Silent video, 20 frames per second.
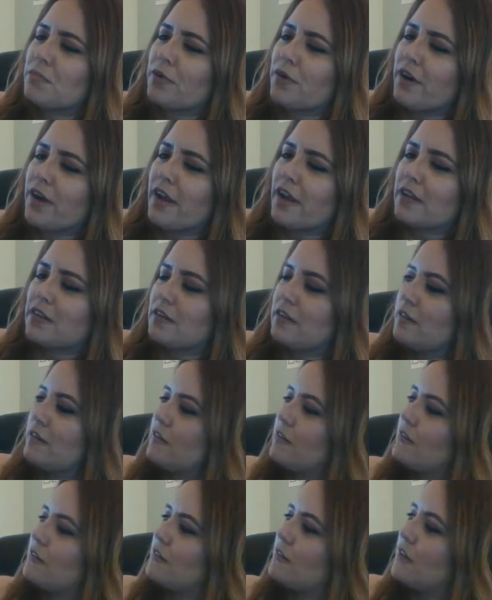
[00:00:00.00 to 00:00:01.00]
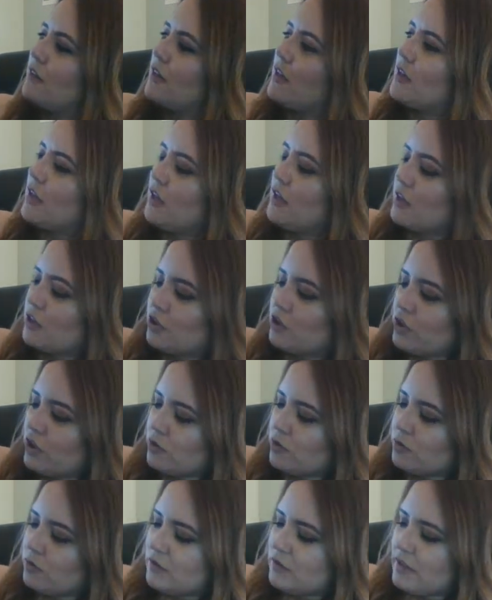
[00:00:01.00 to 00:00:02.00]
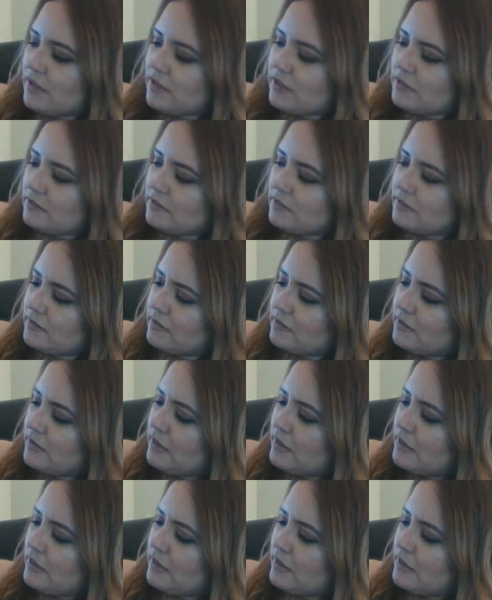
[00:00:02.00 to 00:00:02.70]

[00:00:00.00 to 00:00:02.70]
prance. Jungle dance.